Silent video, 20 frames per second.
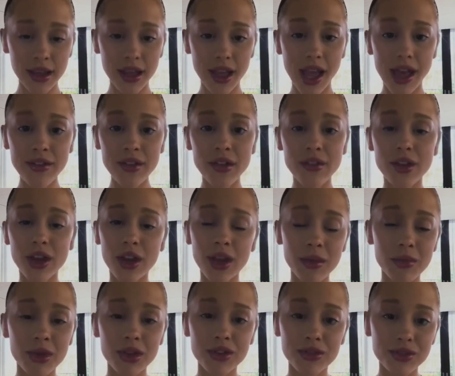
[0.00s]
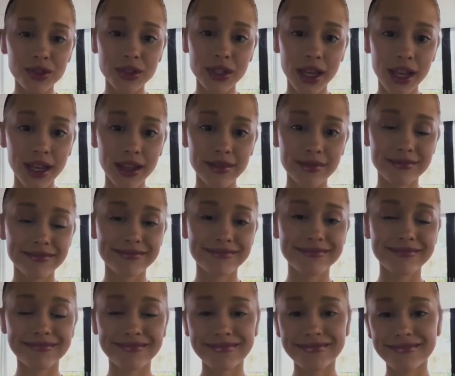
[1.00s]
Have a very beautiful day,
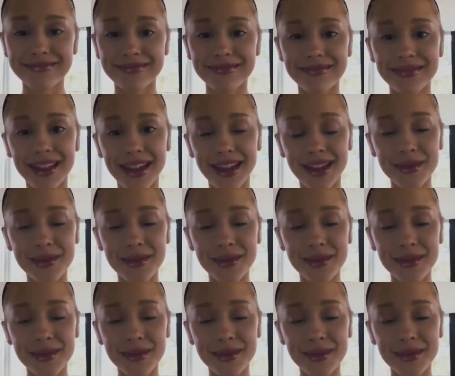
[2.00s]
and